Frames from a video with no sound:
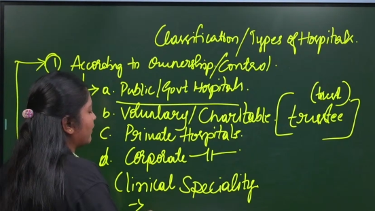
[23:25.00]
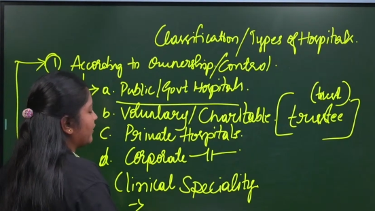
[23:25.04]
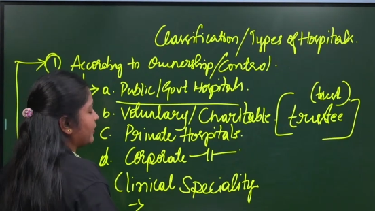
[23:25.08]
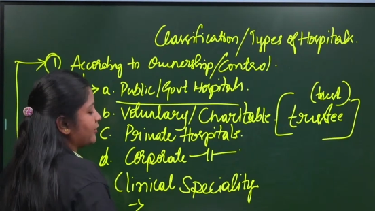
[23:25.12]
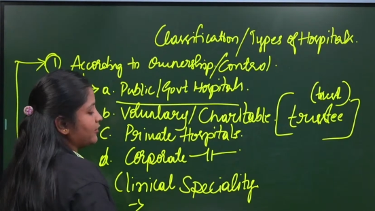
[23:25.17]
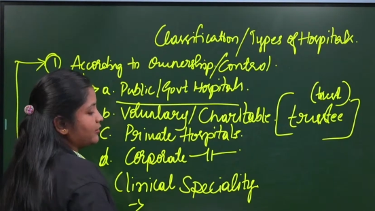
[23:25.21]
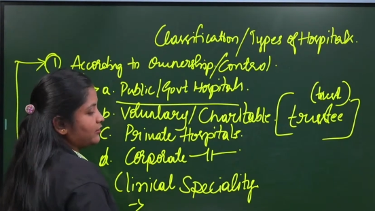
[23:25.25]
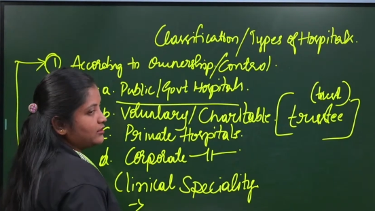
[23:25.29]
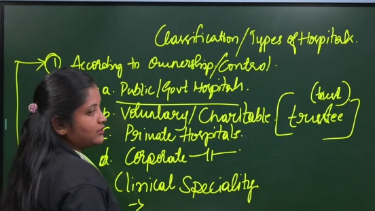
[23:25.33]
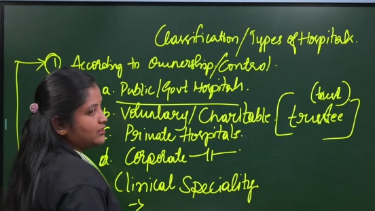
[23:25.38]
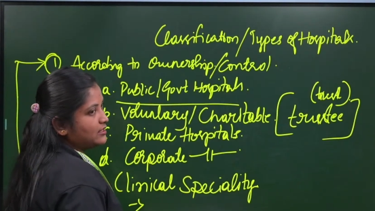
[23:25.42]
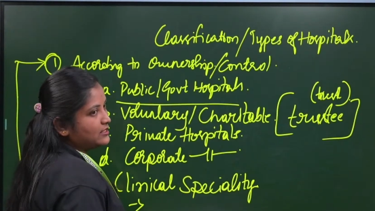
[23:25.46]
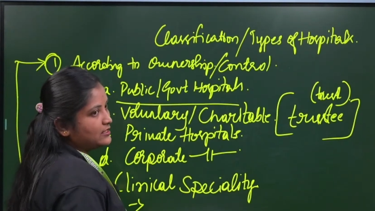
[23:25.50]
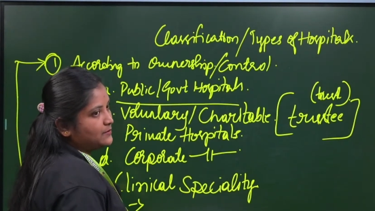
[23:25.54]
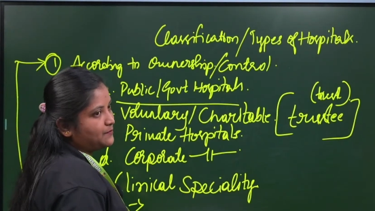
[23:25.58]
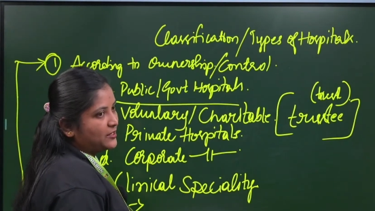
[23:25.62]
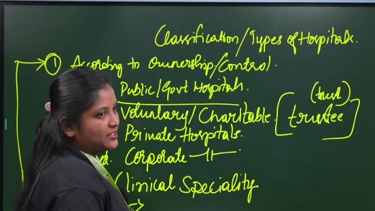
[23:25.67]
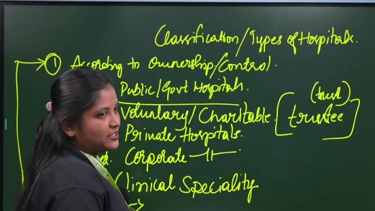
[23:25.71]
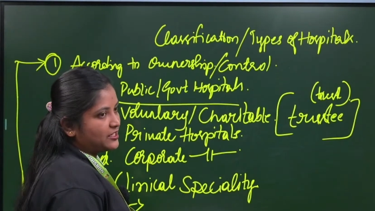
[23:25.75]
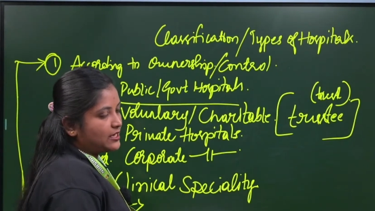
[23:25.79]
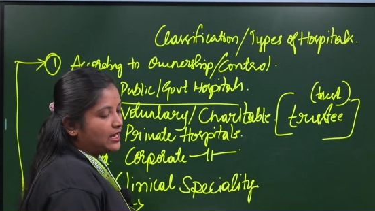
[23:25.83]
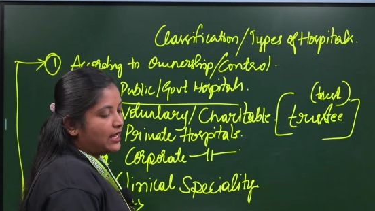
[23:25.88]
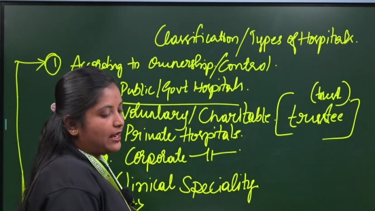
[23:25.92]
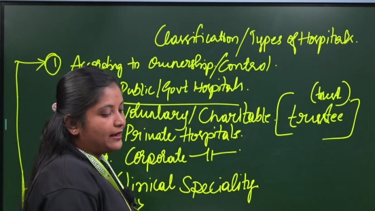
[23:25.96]
to the
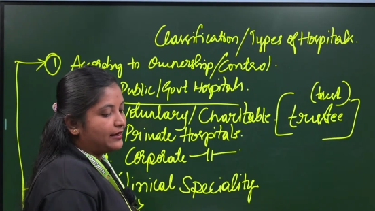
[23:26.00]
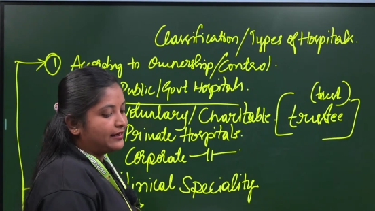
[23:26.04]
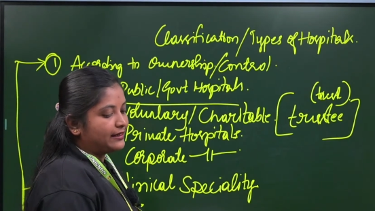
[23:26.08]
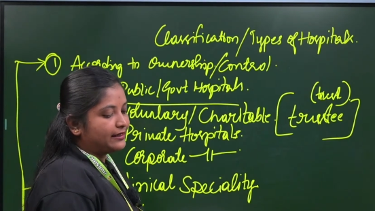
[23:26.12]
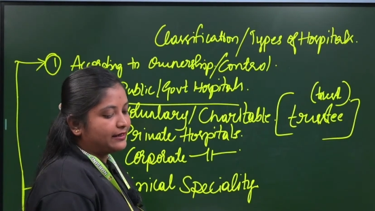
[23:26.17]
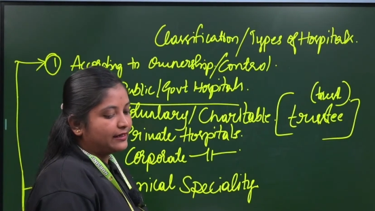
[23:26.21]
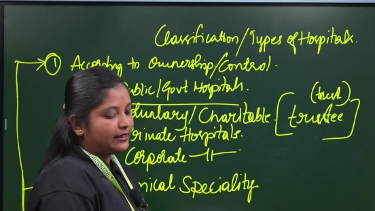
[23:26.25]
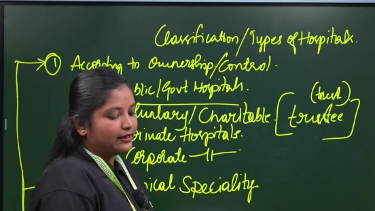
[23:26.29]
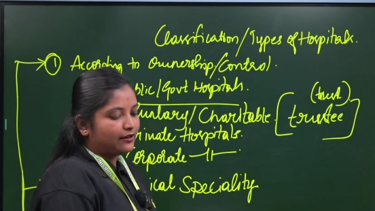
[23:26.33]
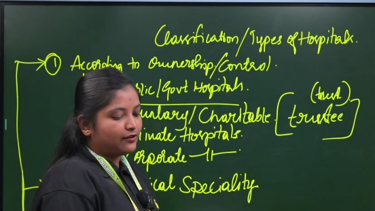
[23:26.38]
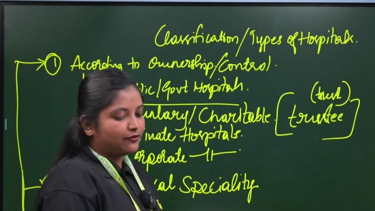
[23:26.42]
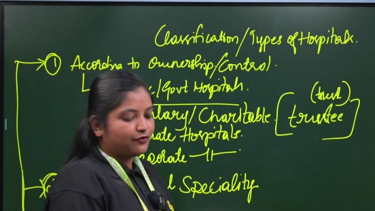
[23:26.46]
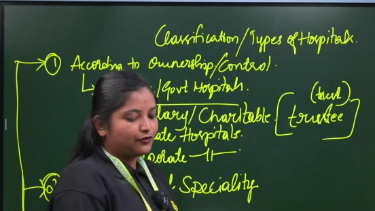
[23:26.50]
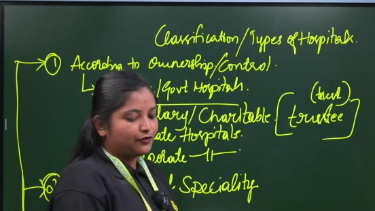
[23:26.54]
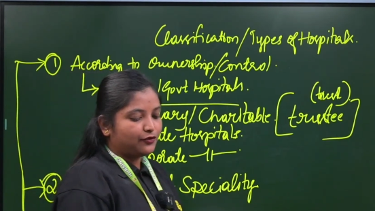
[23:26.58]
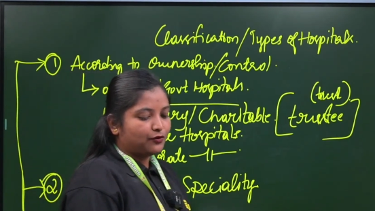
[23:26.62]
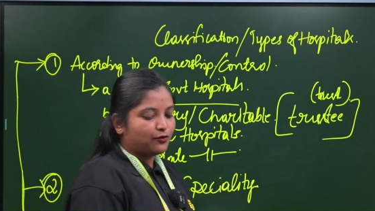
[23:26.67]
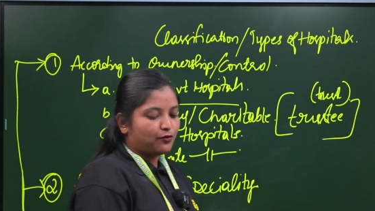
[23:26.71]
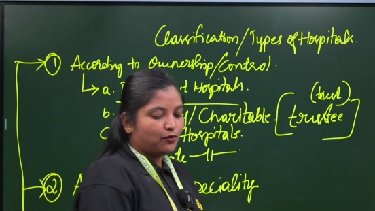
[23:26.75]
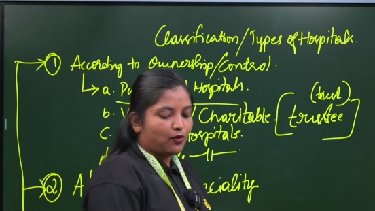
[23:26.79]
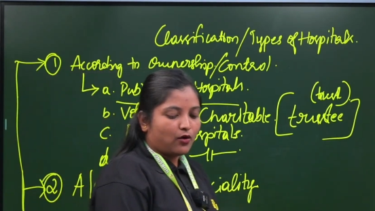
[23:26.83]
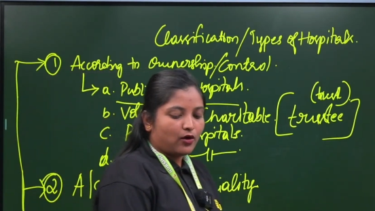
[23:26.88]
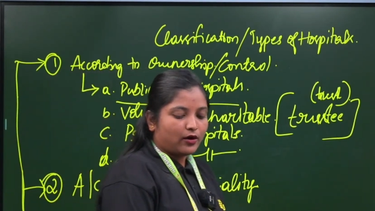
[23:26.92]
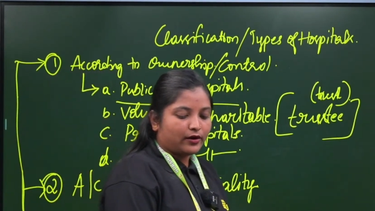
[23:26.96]
speciality, if you
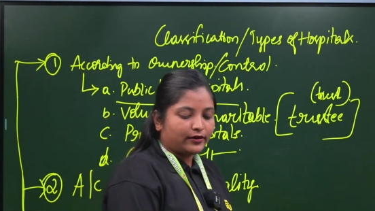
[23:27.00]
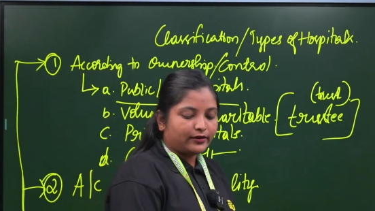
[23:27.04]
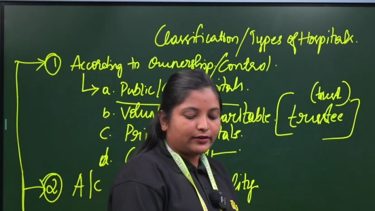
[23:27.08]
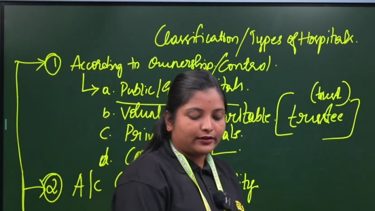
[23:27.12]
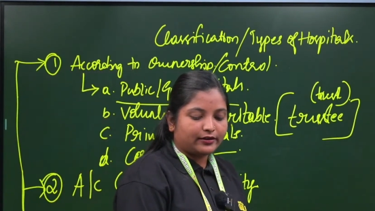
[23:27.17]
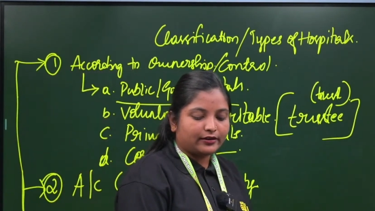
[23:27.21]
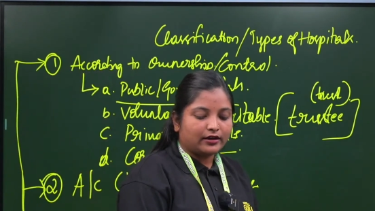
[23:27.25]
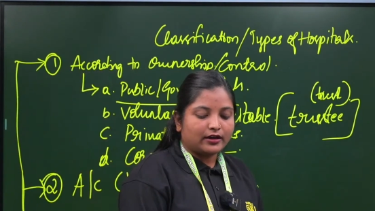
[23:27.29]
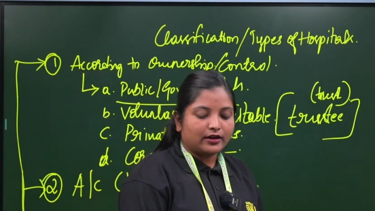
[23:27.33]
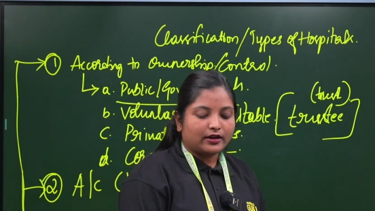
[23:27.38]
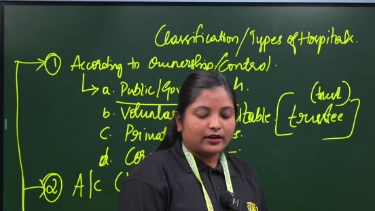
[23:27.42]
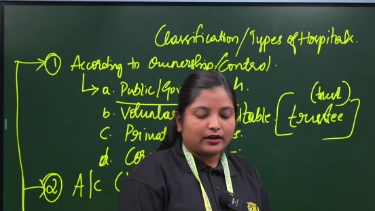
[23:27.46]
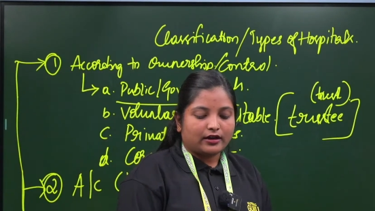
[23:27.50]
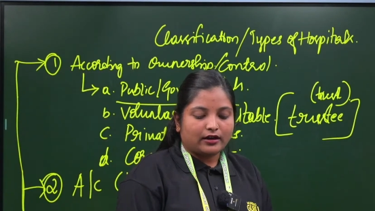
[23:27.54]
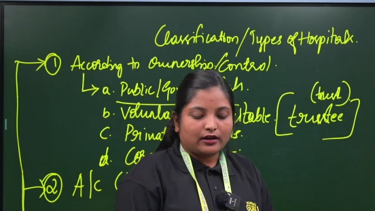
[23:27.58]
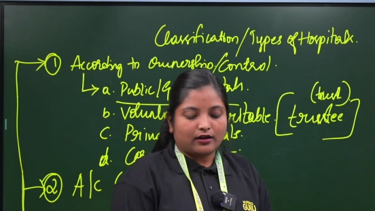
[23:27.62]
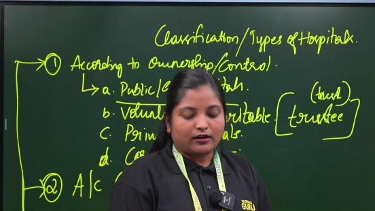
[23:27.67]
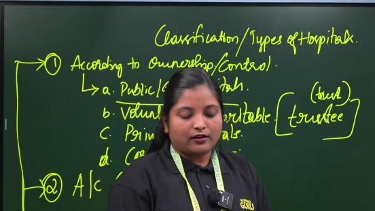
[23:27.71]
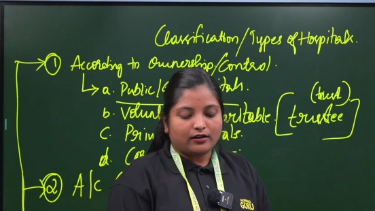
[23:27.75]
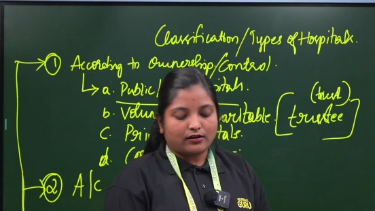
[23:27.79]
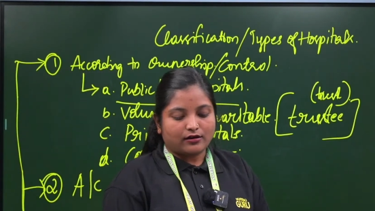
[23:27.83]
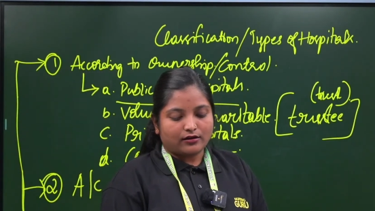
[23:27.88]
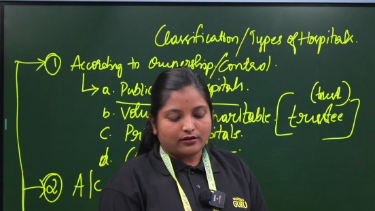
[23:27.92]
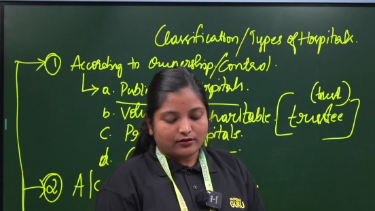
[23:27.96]
want, a
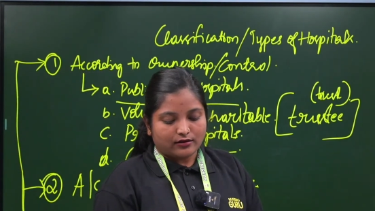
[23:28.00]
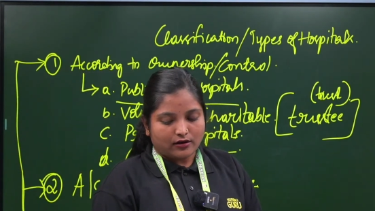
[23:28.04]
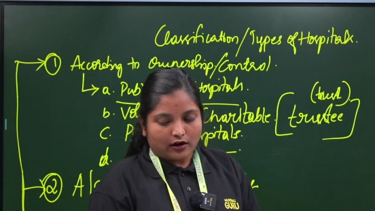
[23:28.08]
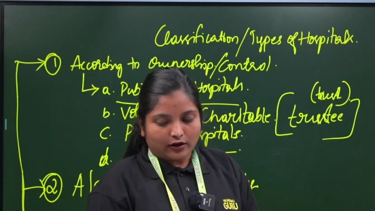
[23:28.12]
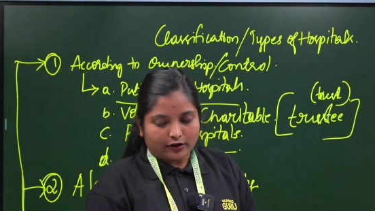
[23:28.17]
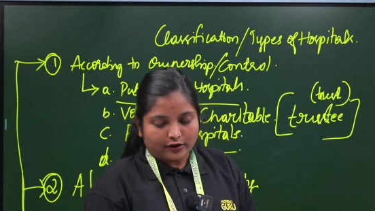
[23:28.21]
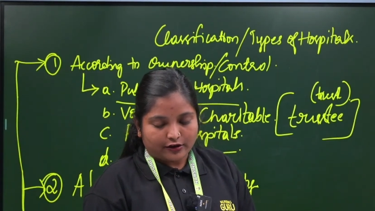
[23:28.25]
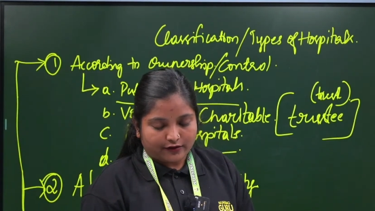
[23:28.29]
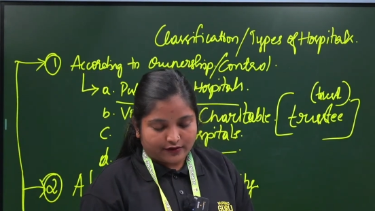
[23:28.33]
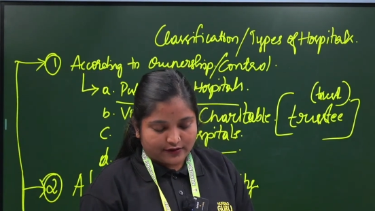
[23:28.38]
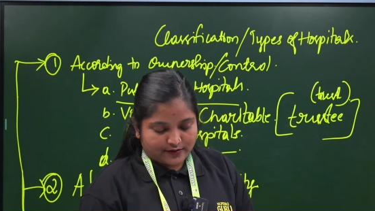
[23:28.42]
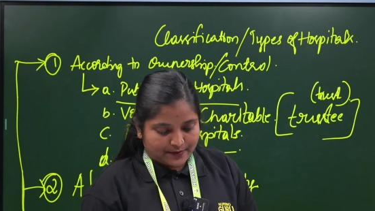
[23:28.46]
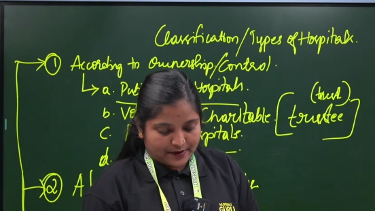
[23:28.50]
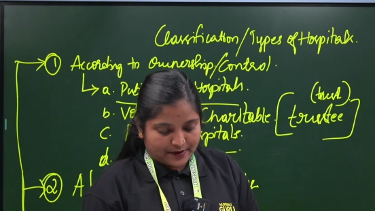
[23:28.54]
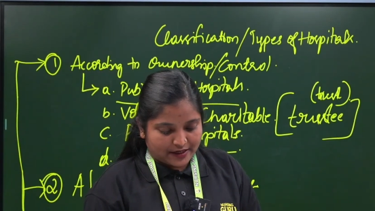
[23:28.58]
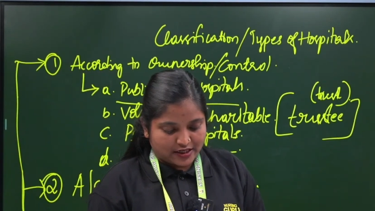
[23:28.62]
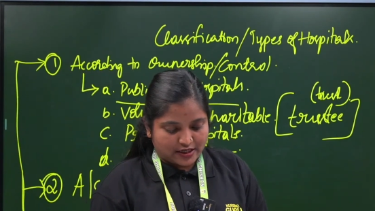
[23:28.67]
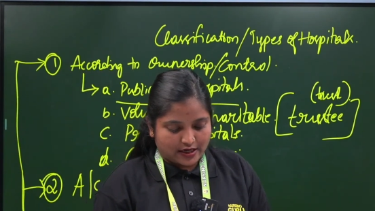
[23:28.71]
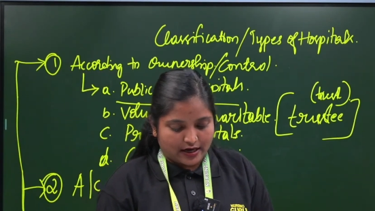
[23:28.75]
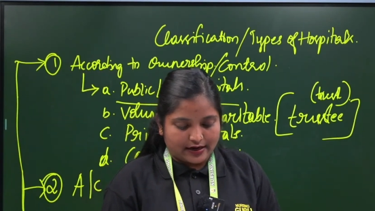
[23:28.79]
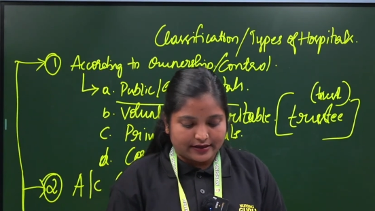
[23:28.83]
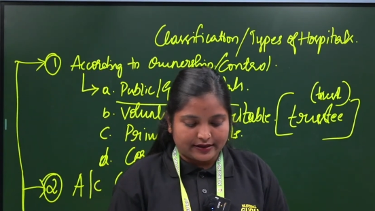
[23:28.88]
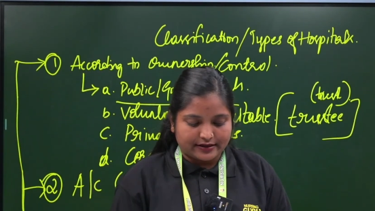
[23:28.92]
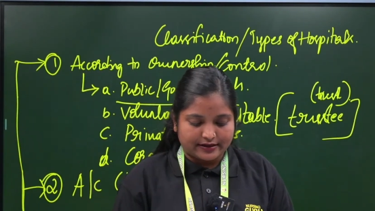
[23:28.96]
lot of
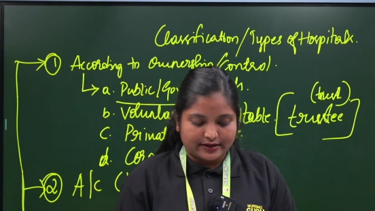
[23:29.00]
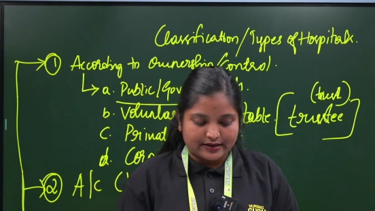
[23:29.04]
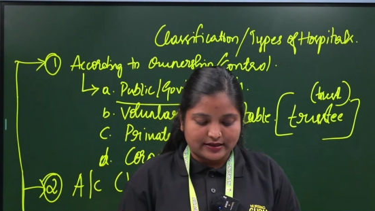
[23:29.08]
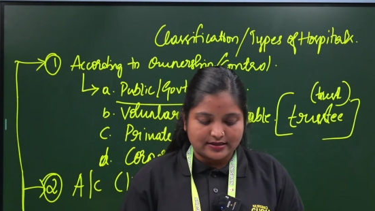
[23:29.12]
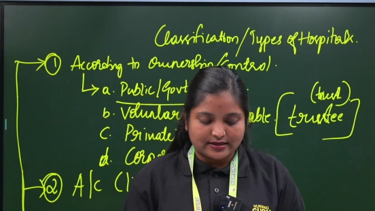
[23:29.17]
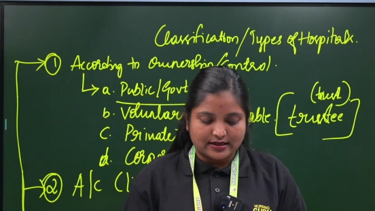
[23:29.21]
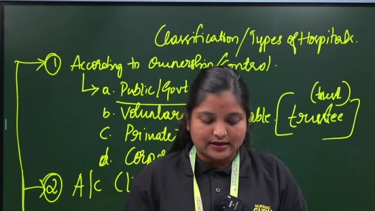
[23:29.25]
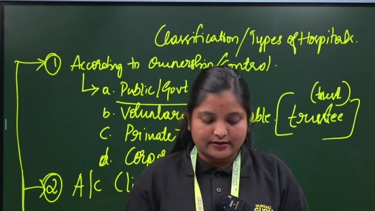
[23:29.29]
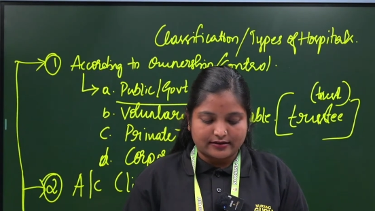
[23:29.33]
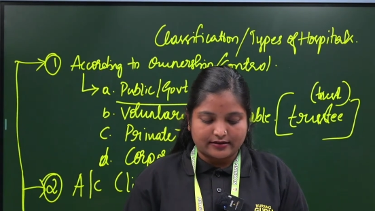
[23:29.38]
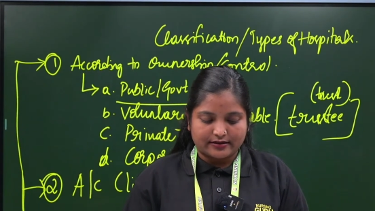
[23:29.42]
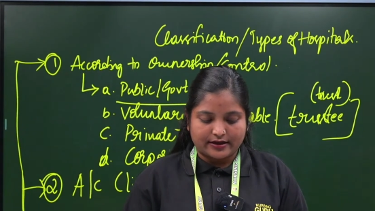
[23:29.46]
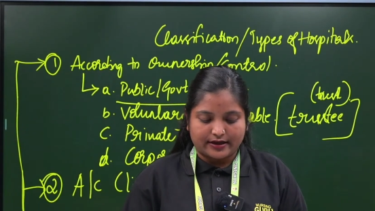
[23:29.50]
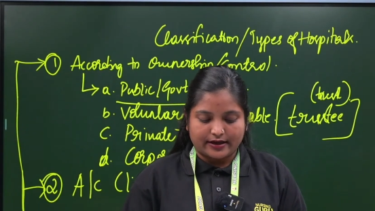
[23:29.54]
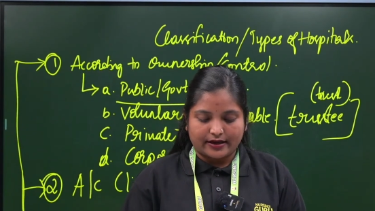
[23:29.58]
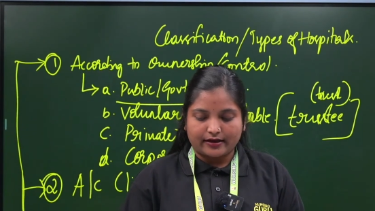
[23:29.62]
specialities are there.